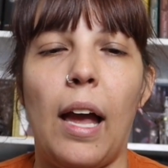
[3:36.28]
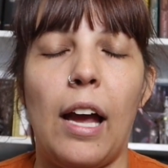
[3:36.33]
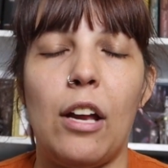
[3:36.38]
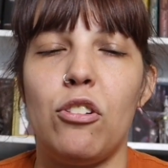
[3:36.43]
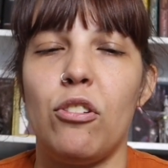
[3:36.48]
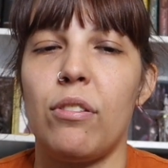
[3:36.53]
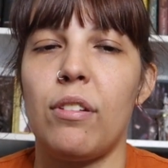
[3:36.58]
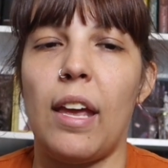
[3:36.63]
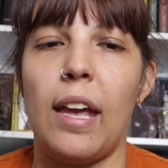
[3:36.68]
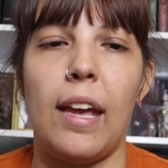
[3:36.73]

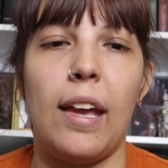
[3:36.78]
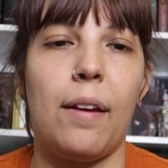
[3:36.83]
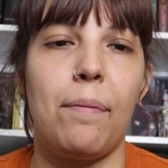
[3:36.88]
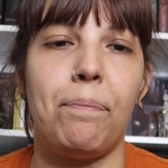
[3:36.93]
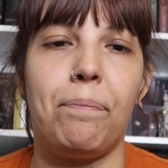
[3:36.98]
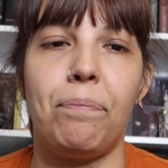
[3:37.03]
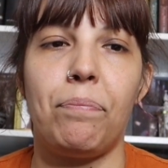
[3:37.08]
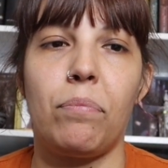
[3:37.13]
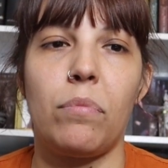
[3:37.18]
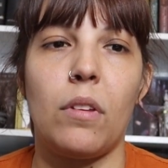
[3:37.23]
just can't.
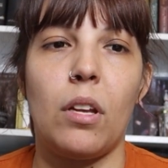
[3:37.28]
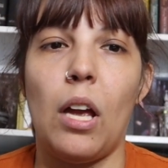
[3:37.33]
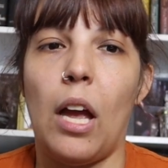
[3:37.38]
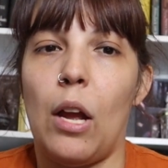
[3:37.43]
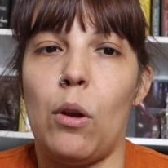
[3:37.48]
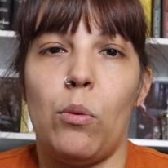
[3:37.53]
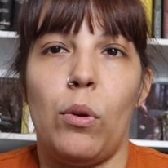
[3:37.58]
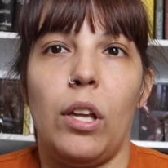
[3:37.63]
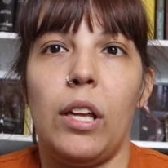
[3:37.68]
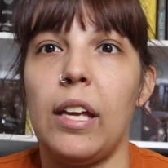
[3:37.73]

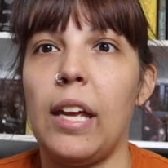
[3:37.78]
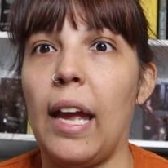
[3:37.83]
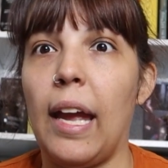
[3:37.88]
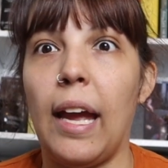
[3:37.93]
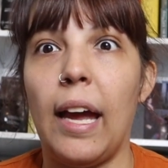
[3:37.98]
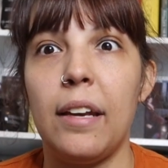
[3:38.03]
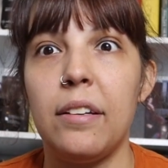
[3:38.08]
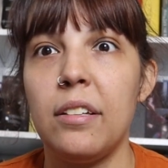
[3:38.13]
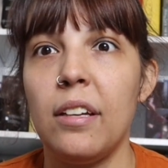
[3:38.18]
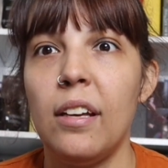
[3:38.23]
I really
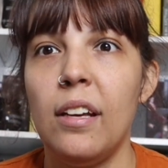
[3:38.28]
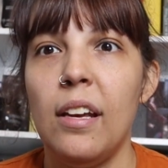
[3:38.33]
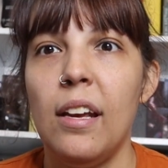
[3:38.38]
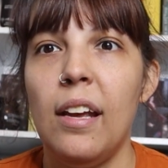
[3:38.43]
can't.